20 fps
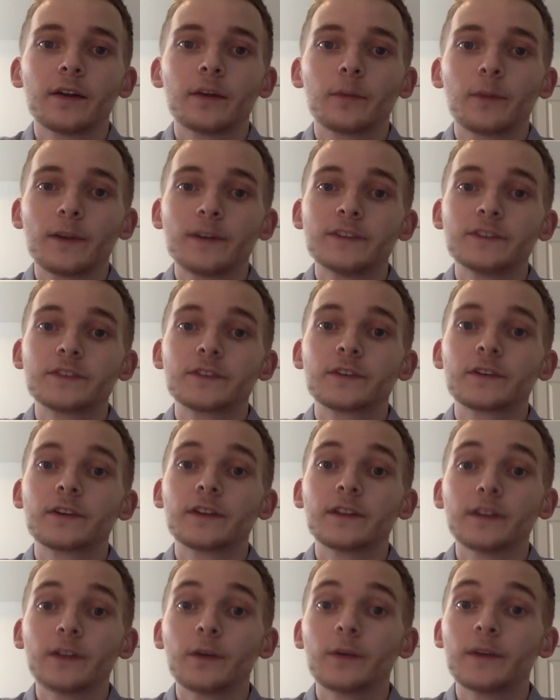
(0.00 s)
a registered
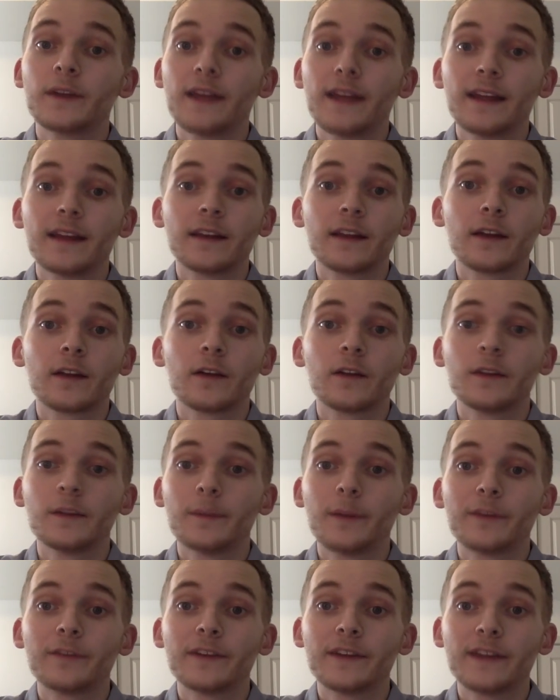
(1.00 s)
and loaded handgun on them
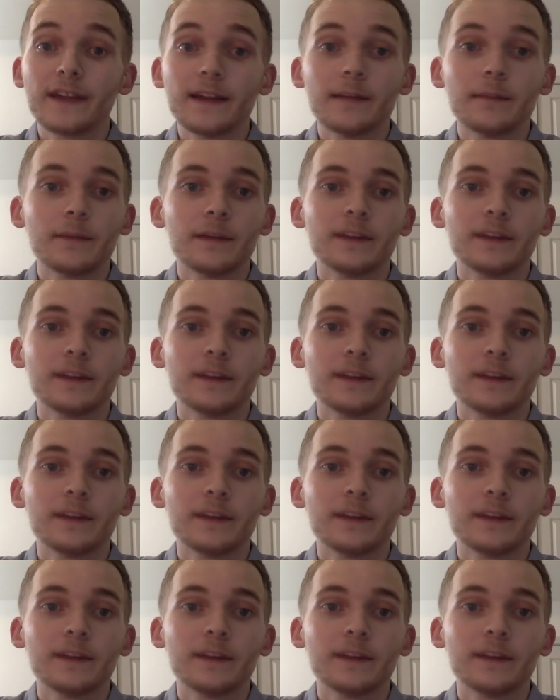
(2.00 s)
every day,